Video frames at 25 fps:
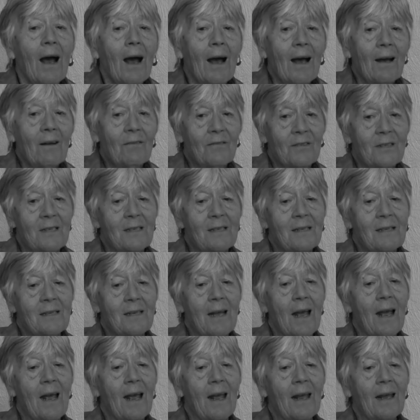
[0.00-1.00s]
have to
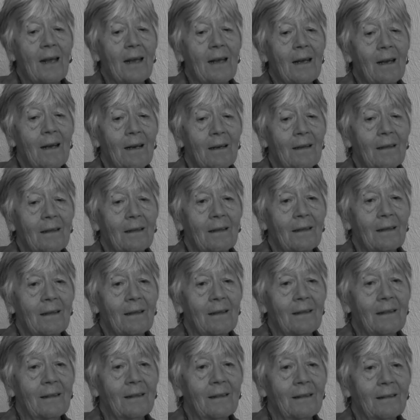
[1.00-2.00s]
say
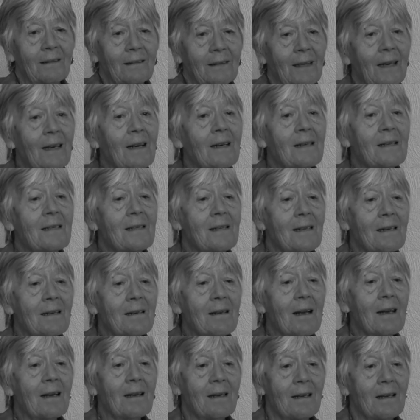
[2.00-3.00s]
that, yes,
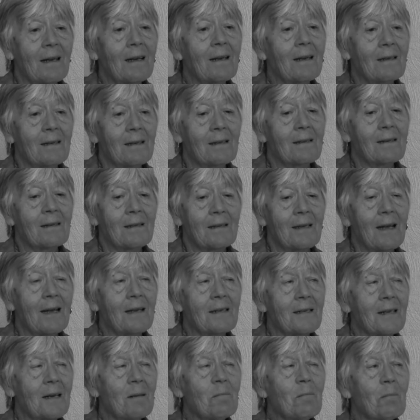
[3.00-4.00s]
it
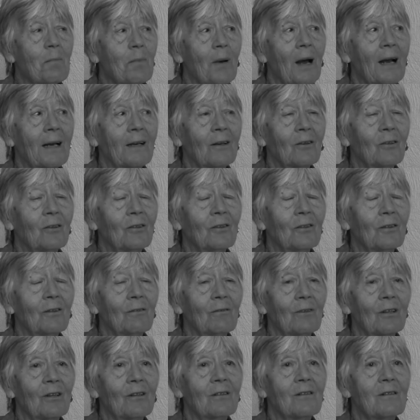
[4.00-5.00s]
set him back on the
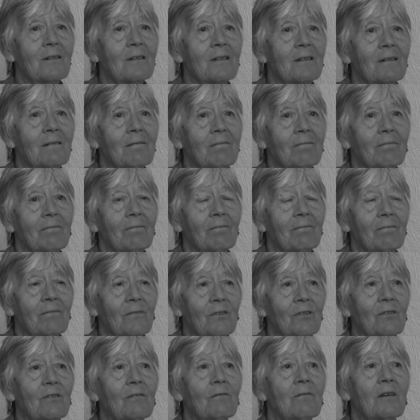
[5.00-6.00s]
road
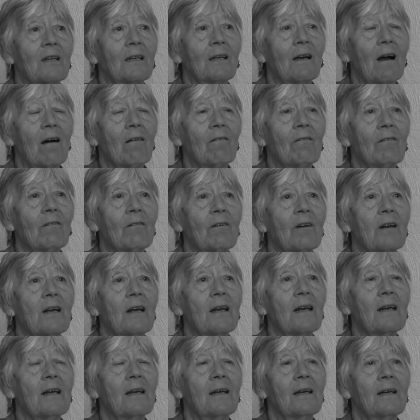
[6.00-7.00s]
to
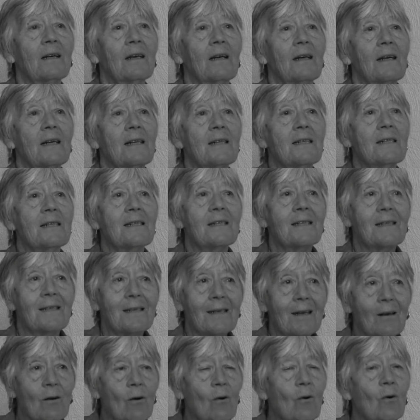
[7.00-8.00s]
recovery. He's
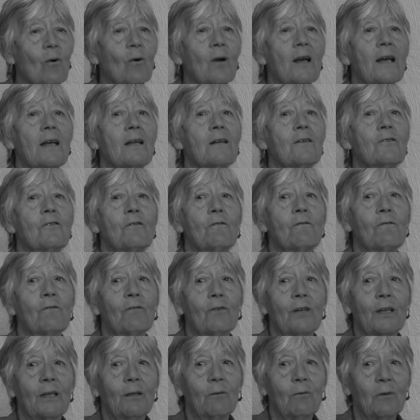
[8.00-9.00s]
still into
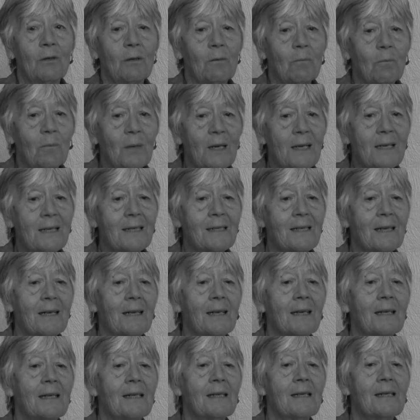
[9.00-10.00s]
frequent
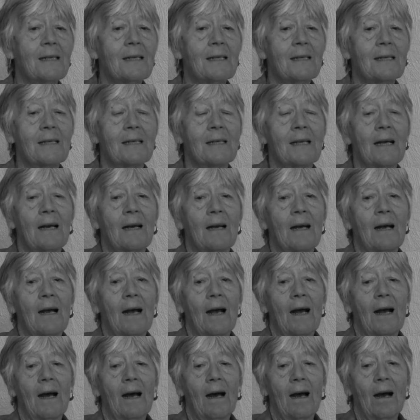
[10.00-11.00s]
meetings.
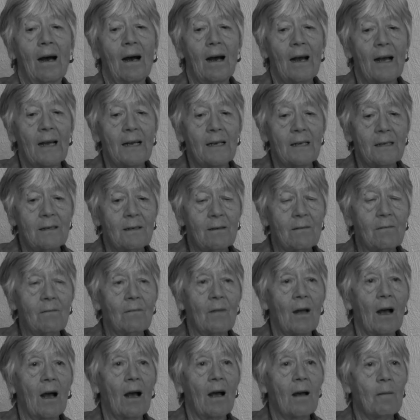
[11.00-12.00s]

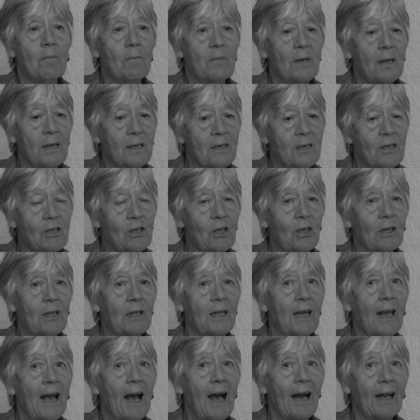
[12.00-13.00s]
I'm into
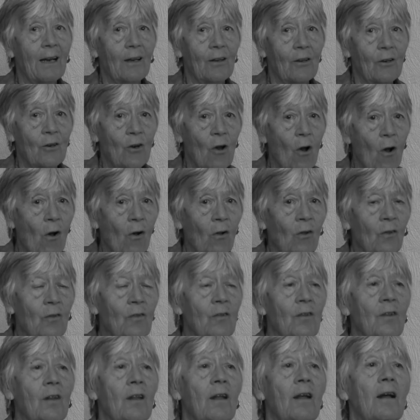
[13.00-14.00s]
the
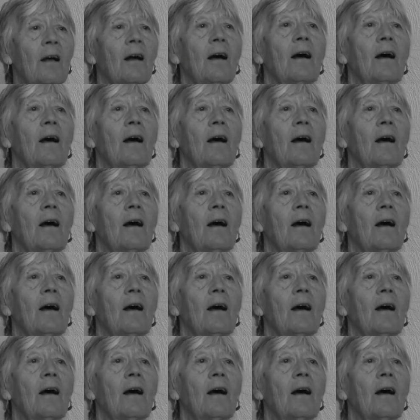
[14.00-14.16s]
Al-Anon